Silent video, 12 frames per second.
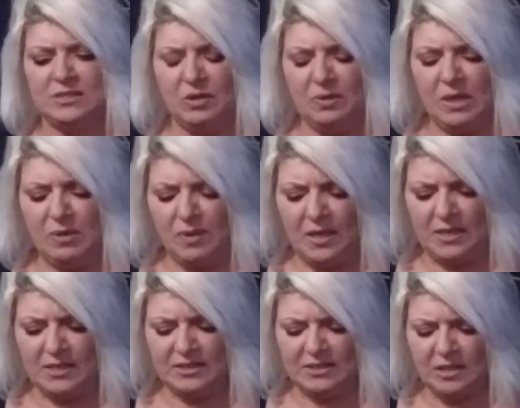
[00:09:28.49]
So
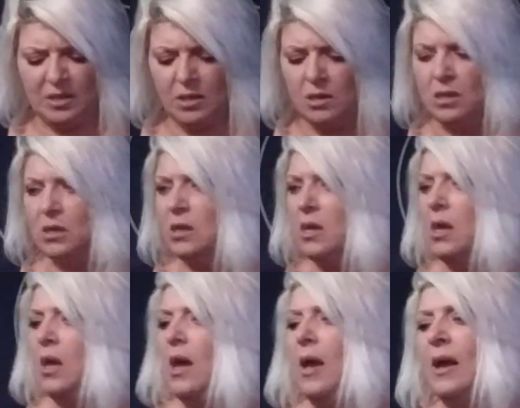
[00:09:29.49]
anyways,
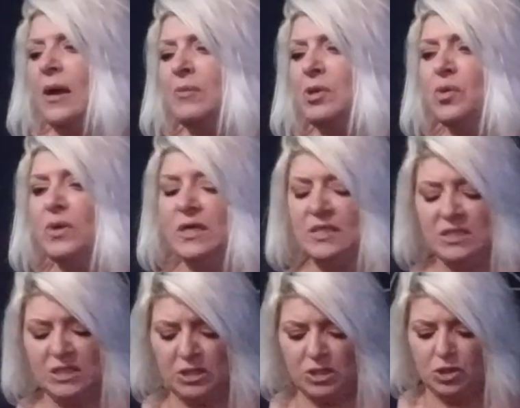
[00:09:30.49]
I'm going
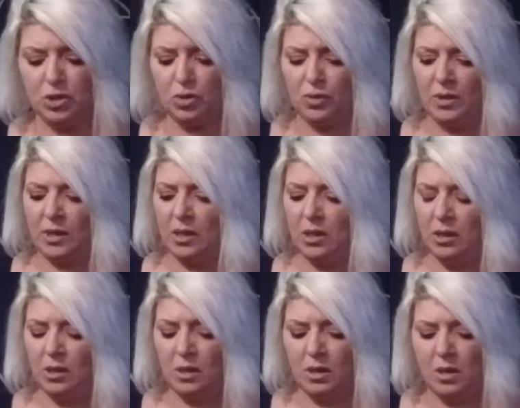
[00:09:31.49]
to
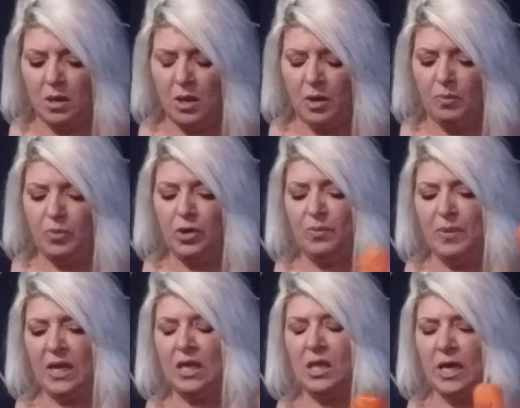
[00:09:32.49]
put
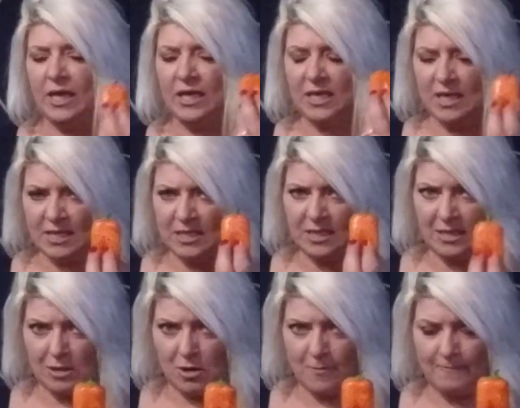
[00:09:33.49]
my client in
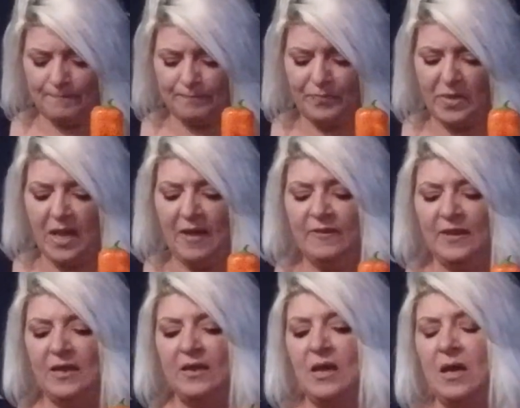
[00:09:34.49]
here, and
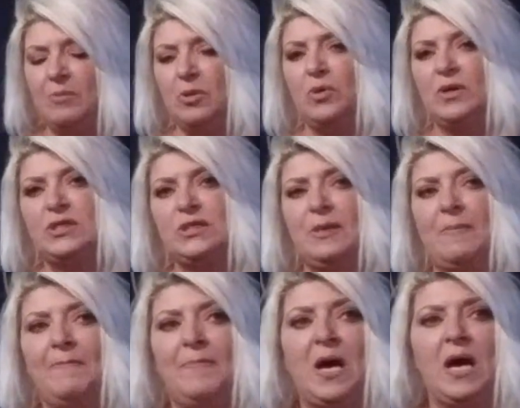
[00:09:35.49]
then I'm going to
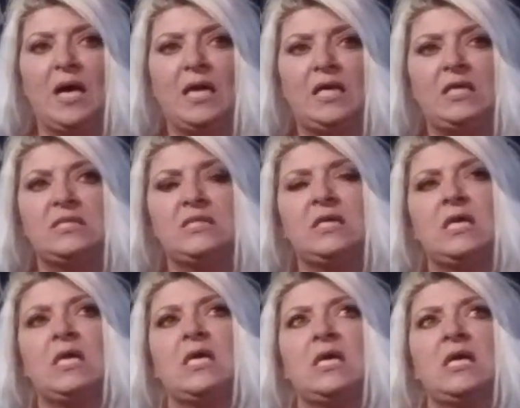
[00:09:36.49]
bind